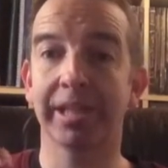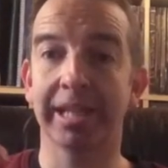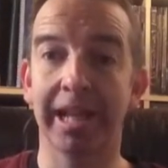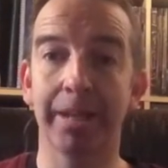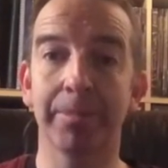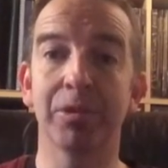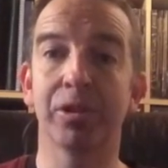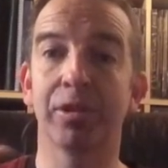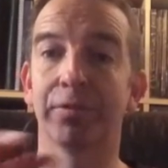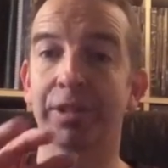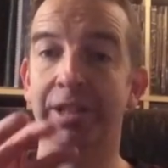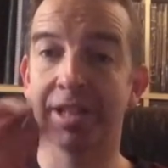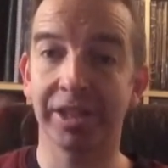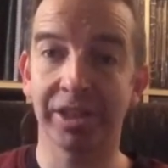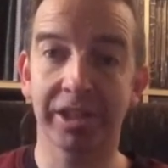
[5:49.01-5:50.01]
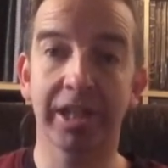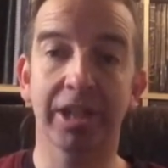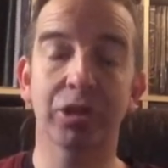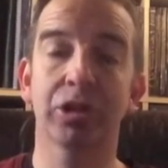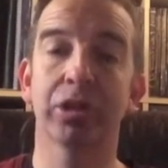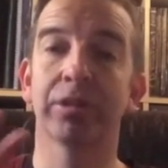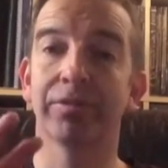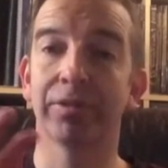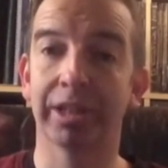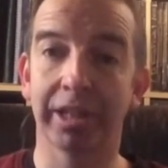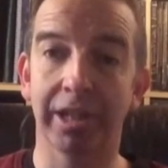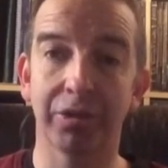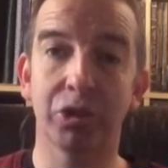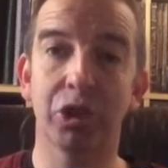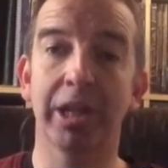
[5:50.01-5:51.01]
the elements of the discussion, of
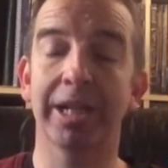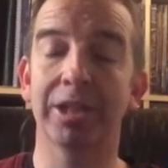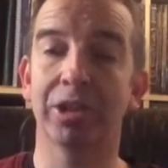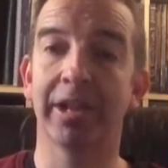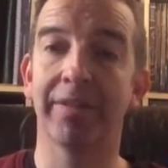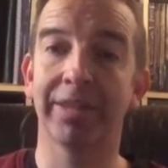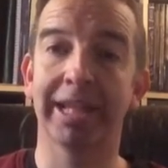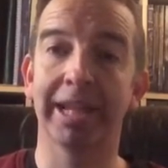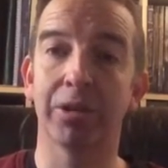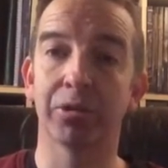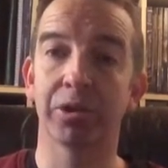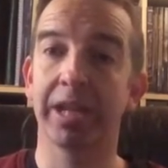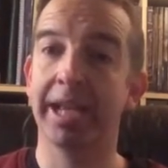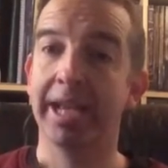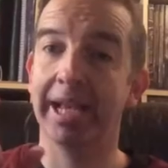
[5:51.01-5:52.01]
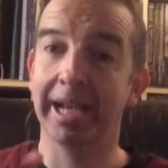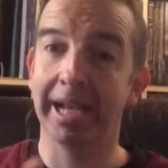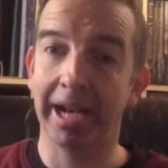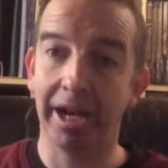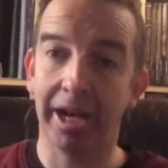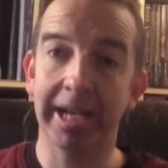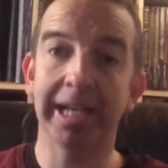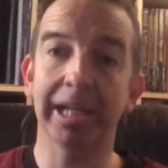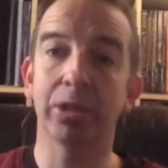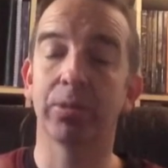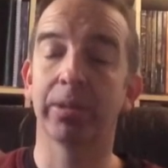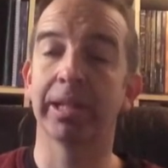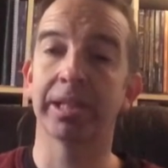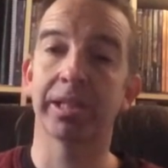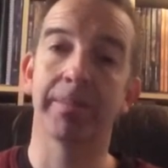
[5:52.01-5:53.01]
negotiation, everything else, are
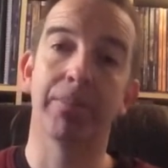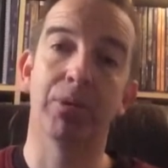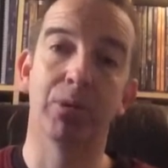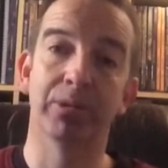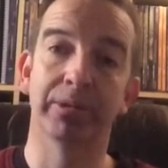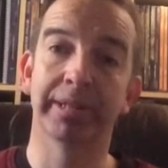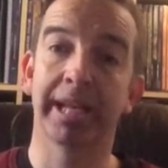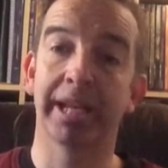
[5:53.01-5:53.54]
equally as important.